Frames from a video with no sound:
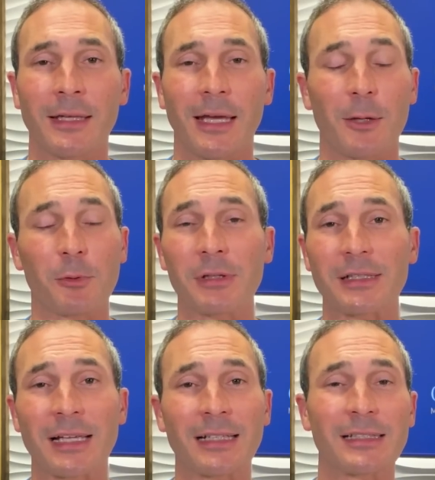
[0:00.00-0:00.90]
and really
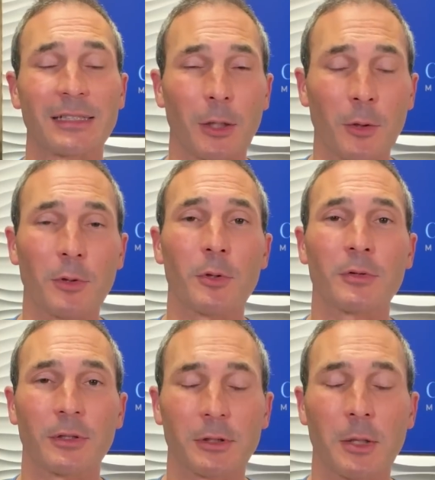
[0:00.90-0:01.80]
excited to see all those
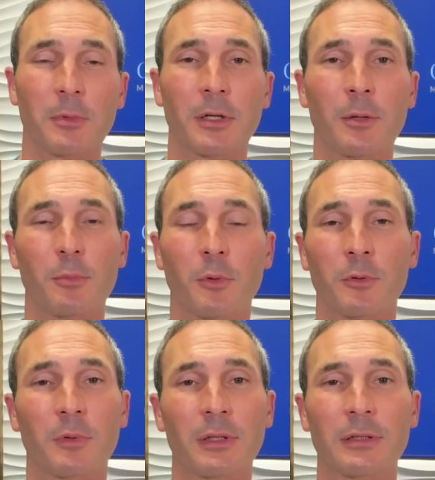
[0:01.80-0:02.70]
that are coming on board
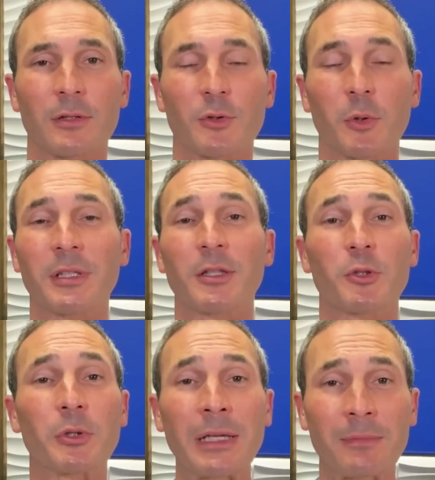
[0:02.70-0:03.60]
with us and joining the
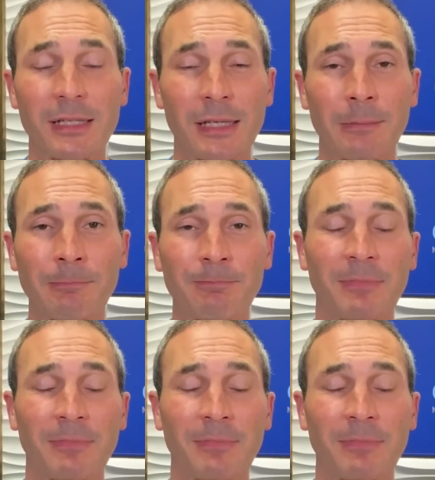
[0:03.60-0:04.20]
dream team